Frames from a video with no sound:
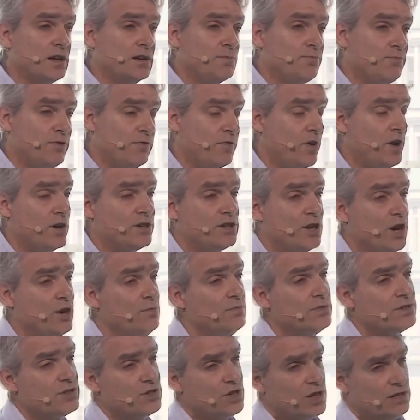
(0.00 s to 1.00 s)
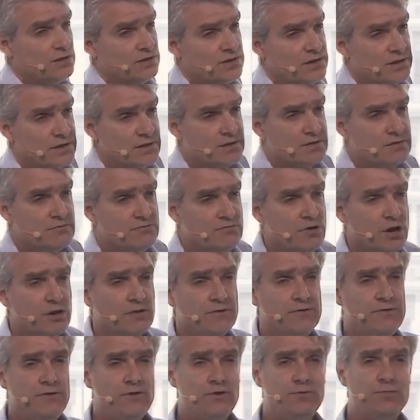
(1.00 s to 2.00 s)
provide homeless shelters, run
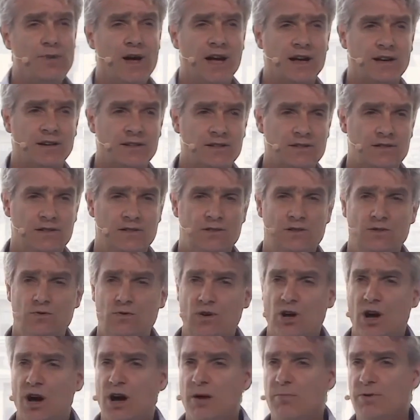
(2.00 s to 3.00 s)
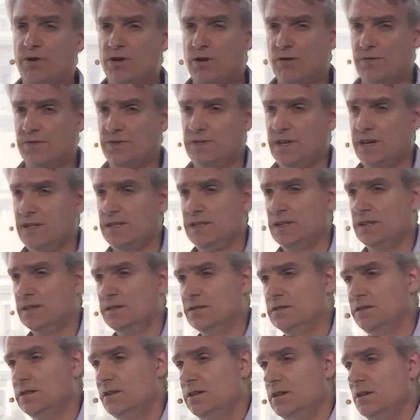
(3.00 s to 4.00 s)
food banks, do carbon offsetting,
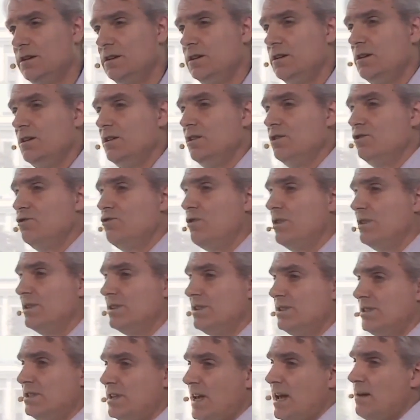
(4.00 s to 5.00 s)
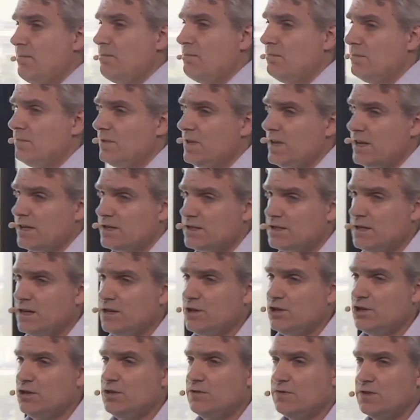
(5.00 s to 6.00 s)
trying to stem the
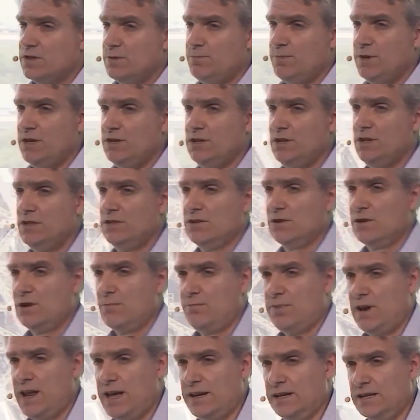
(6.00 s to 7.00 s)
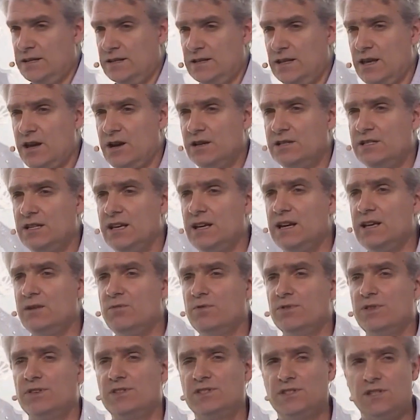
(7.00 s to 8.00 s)
extinction of species on our planet. They are dealing
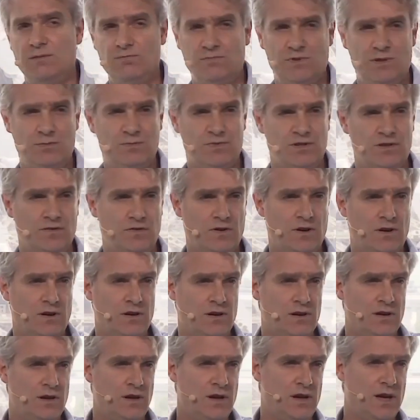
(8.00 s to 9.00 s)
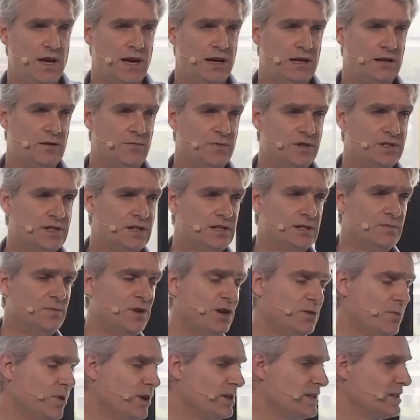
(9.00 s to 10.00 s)
with the symptoms of our economic system.
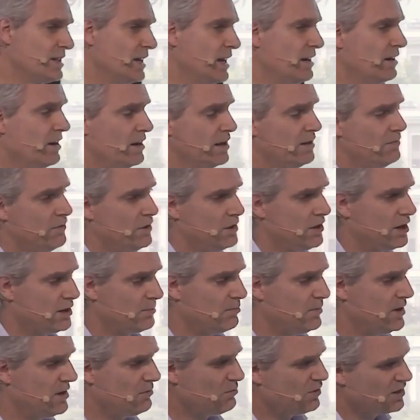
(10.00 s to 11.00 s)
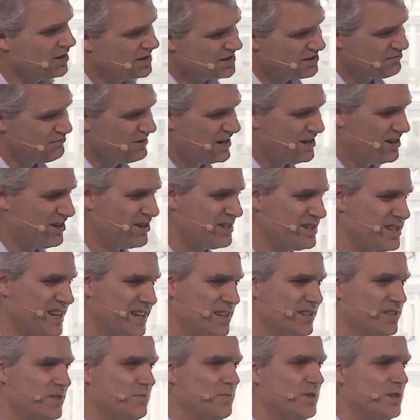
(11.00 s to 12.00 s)
You might say, if you're like me, well, I don't really like
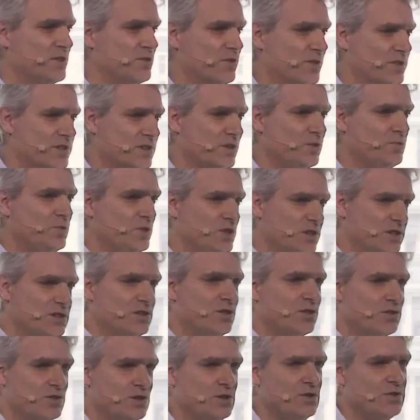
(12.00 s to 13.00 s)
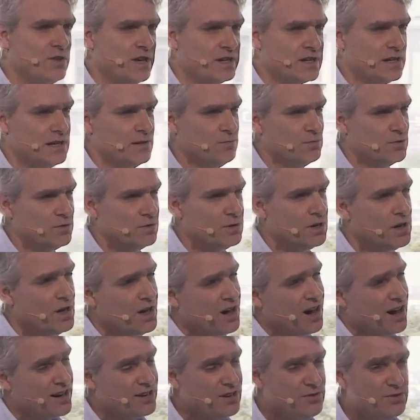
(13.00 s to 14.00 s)
taking too many drugs. Could we just not do that anymore?
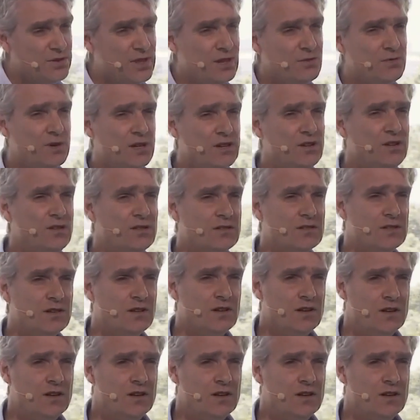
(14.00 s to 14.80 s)
I don't think we could.